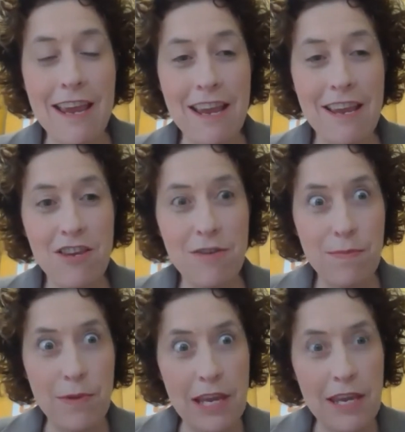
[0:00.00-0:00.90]

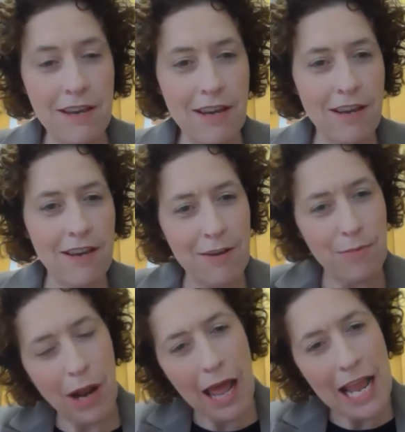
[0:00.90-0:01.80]
you
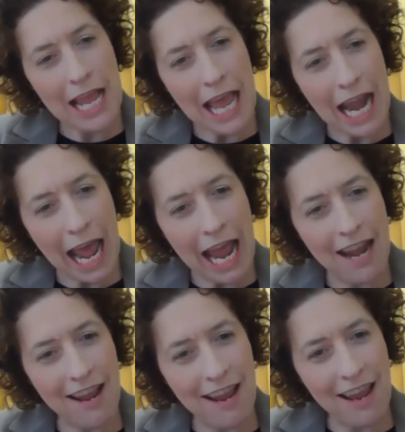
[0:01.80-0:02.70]
play it and
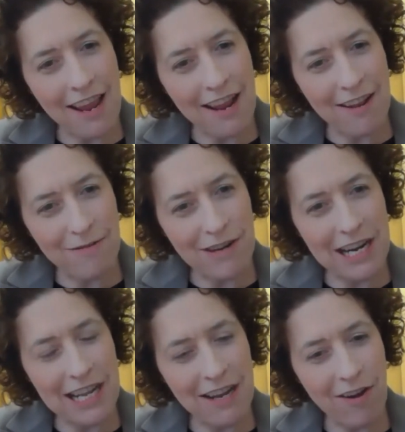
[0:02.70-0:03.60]
it
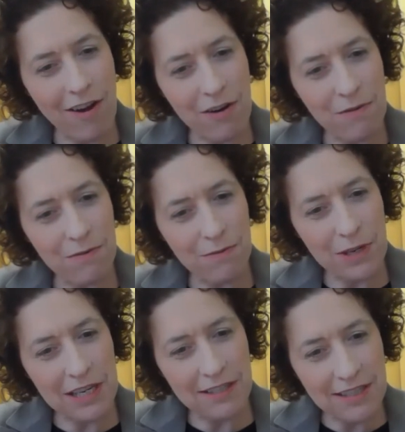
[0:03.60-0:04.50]
really kind of, well,
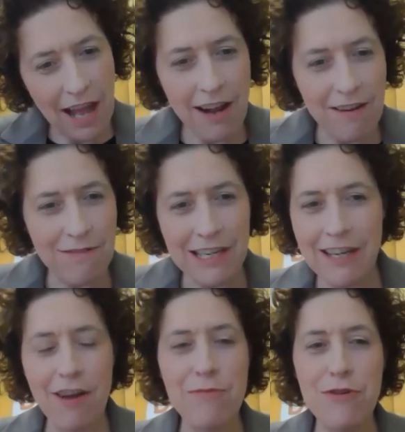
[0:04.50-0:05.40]
you can start in a really
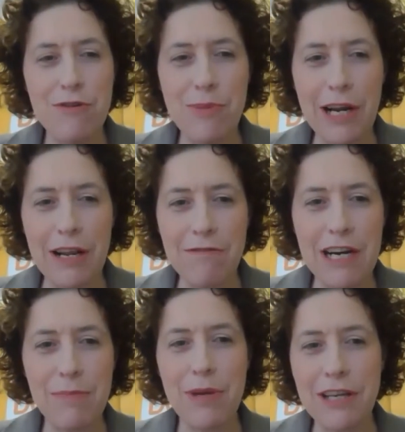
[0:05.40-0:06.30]
low mood, but it
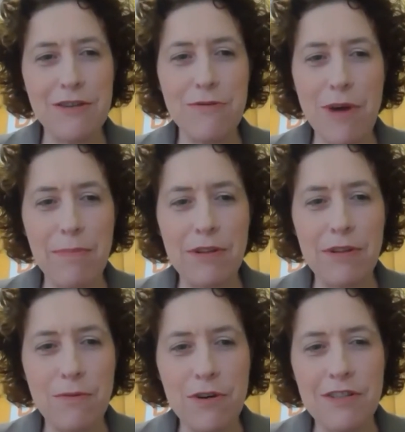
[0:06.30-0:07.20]
really picks you up, and
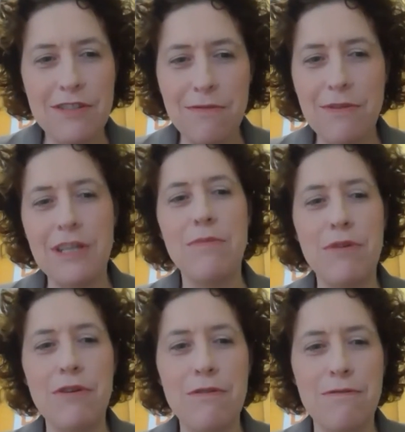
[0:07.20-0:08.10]
the words are really
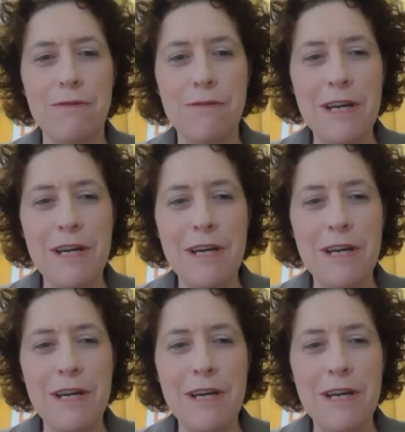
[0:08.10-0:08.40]
beautiful.